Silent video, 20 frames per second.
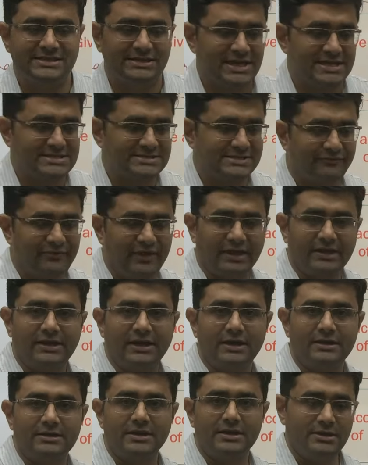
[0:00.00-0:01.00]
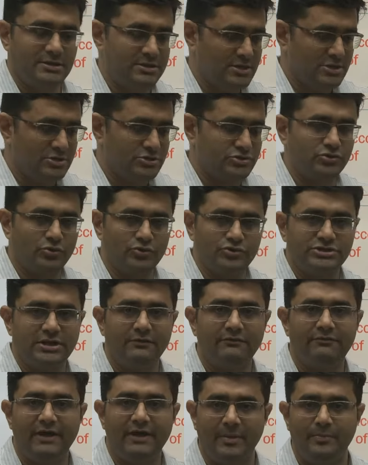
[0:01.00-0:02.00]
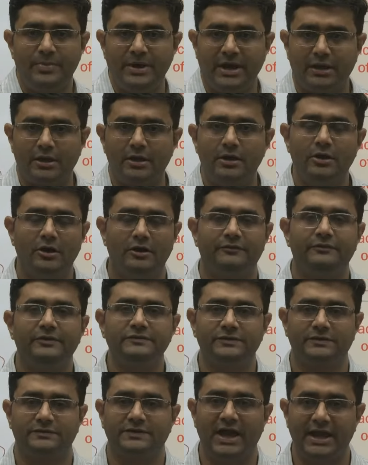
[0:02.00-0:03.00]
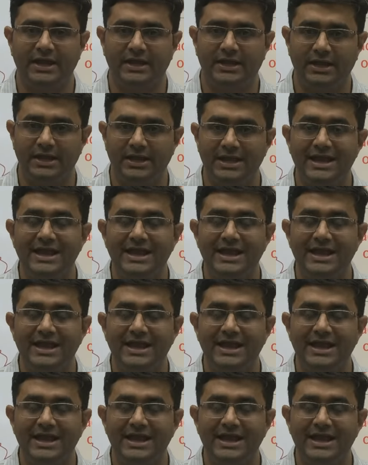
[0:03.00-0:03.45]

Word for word: it has affected the social fabric of a society.